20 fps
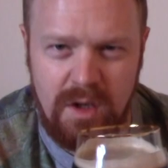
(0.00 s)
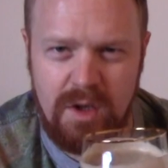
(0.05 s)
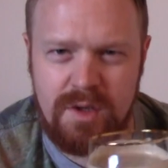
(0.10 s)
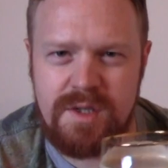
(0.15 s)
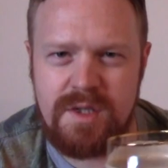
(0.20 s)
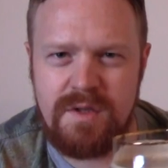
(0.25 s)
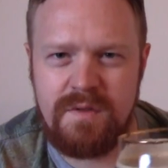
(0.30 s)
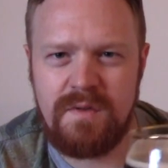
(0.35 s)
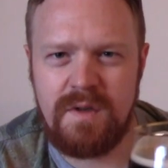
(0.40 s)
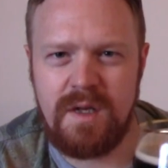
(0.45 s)

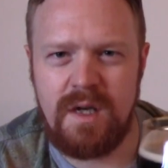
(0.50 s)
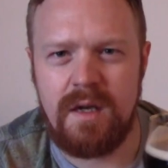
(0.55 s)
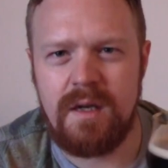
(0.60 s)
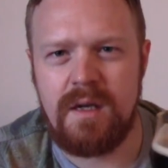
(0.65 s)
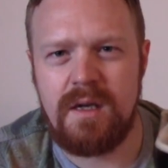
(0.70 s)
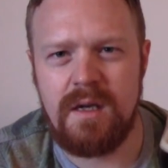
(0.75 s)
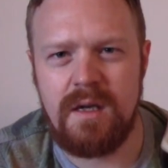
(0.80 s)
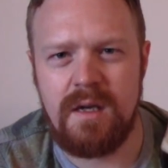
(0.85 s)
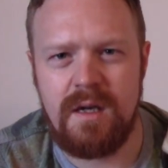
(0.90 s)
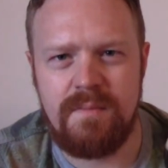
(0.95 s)
lots of
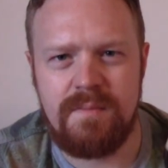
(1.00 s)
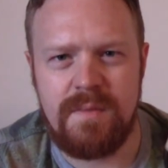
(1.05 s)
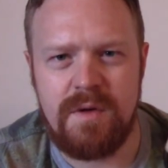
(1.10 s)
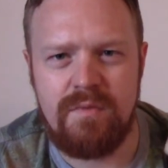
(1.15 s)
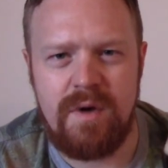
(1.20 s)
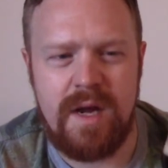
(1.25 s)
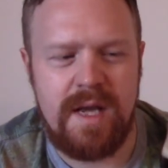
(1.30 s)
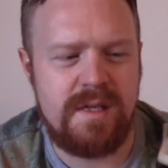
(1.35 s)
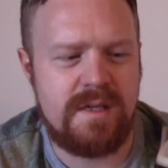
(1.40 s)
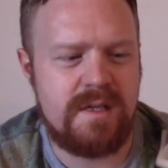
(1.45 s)
like um,
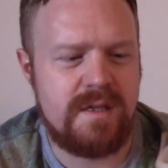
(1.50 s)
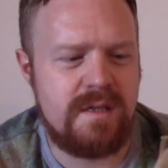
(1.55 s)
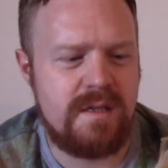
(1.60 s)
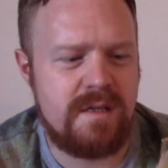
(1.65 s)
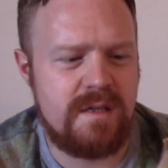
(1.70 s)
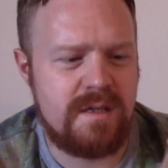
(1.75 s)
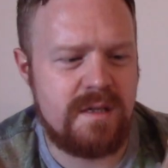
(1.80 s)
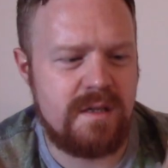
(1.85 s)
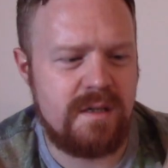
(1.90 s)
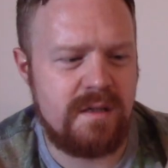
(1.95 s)

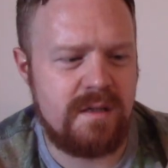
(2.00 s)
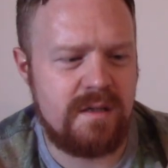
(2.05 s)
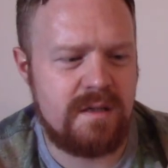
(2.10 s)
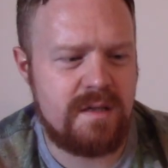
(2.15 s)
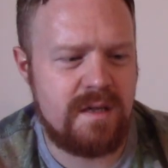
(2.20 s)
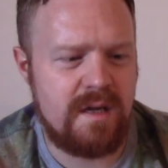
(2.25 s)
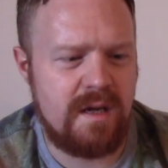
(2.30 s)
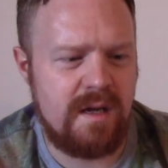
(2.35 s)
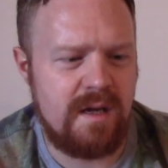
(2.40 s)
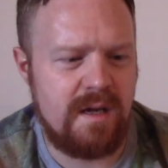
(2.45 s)
raisins and
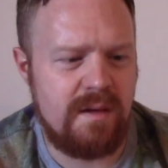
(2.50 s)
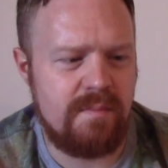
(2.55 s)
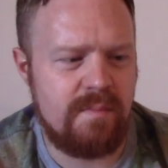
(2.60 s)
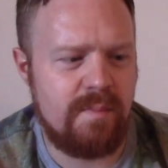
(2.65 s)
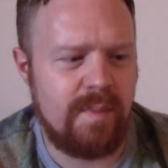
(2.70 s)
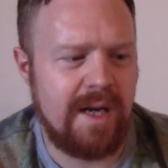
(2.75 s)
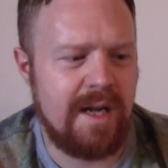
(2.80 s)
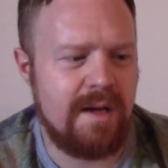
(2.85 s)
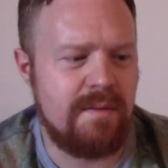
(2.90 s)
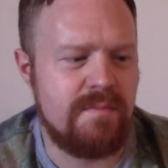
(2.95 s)

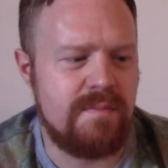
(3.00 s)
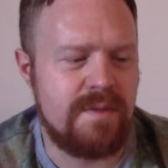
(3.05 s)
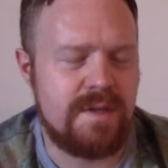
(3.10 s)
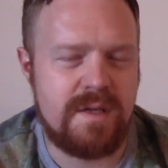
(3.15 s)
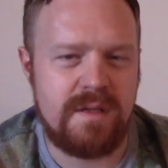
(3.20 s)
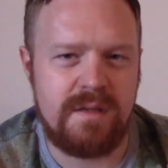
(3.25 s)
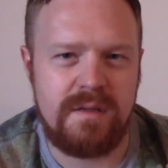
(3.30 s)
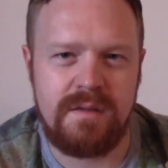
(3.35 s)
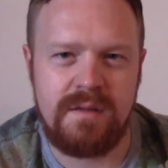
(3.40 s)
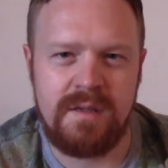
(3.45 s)

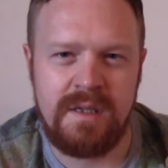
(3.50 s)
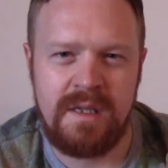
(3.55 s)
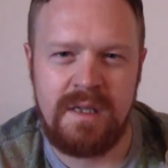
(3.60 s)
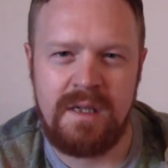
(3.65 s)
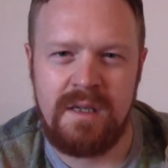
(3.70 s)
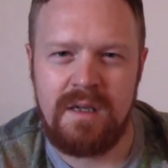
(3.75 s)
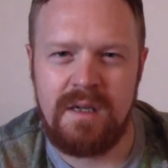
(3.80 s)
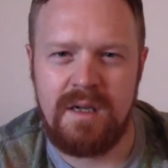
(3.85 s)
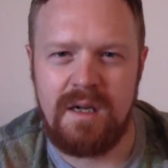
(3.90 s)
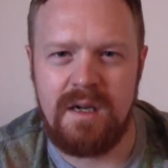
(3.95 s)
plums and
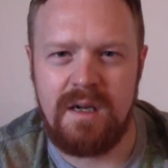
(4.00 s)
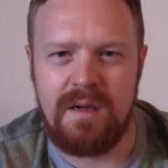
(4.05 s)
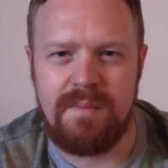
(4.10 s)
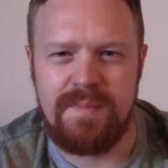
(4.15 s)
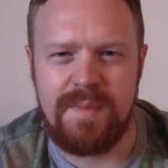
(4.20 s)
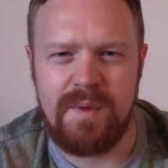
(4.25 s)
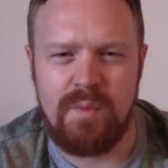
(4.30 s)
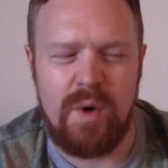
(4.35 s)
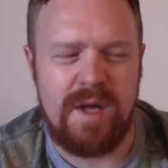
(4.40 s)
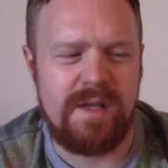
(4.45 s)

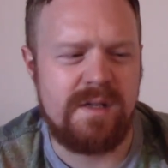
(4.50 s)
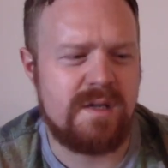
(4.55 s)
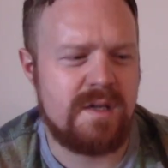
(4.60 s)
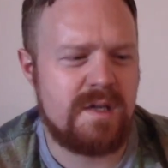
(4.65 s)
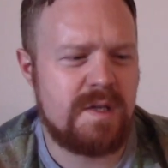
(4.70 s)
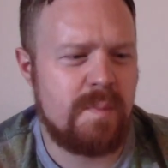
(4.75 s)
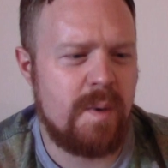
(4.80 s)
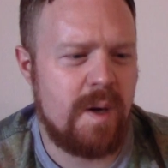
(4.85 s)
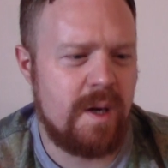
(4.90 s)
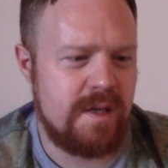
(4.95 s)
um, winter
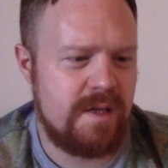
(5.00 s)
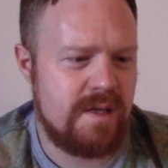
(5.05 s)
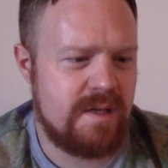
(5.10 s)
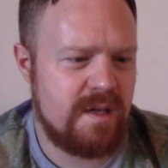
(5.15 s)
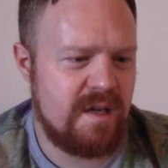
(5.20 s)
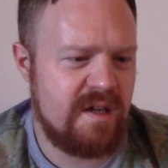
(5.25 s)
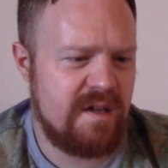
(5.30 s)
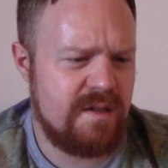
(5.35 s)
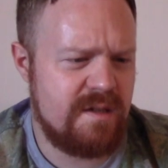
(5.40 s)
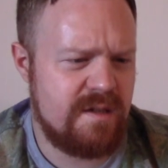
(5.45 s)

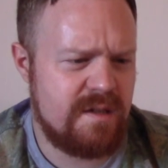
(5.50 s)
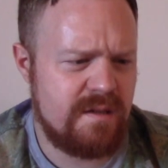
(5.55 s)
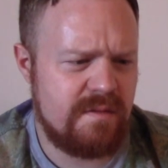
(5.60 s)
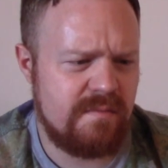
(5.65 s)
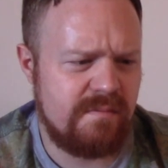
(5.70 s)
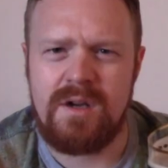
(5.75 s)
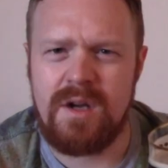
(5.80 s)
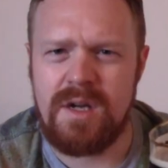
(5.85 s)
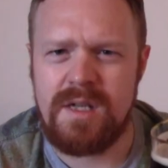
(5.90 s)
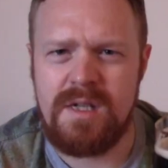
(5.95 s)
spices,
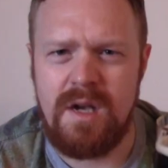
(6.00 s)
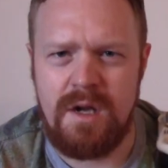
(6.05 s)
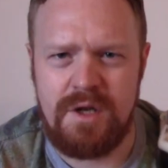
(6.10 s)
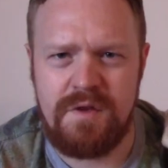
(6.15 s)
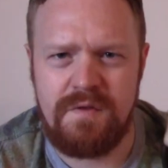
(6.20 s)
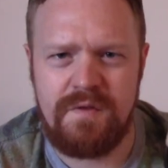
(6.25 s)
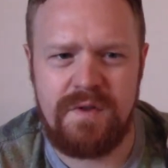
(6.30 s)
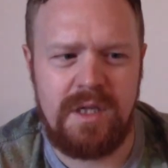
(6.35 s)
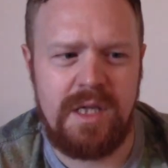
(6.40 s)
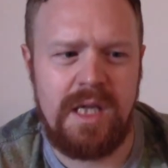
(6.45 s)
got a
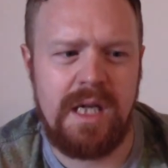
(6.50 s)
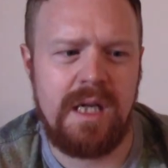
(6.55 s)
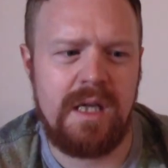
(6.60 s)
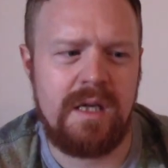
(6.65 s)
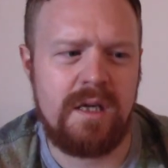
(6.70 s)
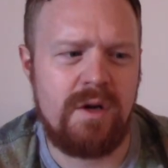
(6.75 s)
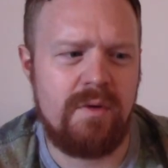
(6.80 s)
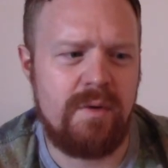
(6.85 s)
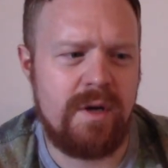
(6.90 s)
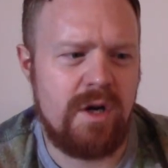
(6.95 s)
touch of
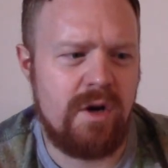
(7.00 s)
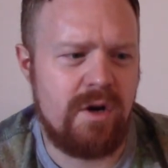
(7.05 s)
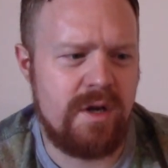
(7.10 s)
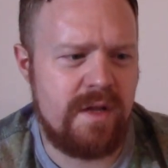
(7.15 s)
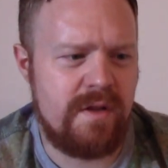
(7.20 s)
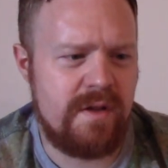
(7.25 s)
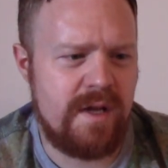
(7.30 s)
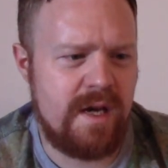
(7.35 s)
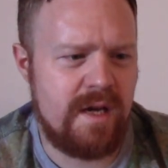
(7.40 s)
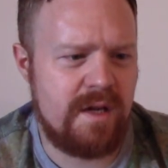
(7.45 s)
vanilla going on
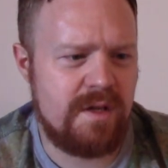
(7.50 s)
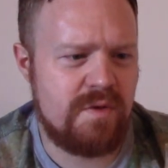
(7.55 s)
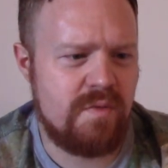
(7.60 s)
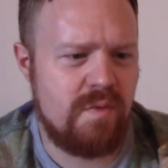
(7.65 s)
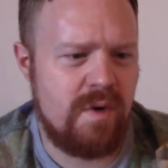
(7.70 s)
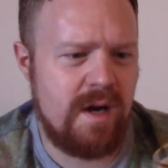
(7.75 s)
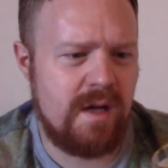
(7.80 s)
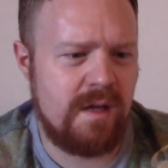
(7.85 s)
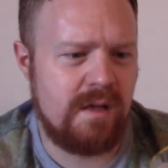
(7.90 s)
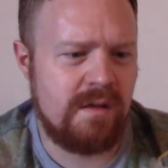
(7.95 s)
in there as
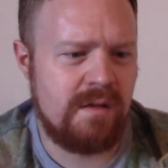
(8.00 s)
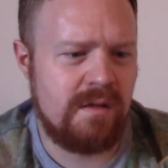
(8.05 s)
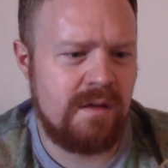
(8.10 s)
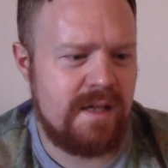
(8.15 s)
well.